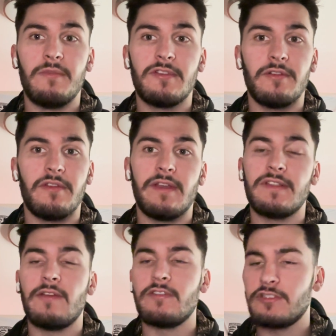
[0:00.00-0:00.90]
Certain
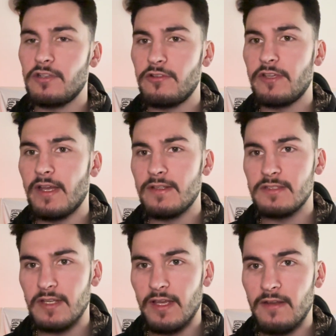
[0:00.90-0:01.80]
things I haven't shown you
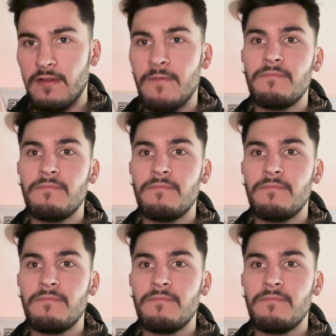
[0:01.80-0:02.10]
guys yet,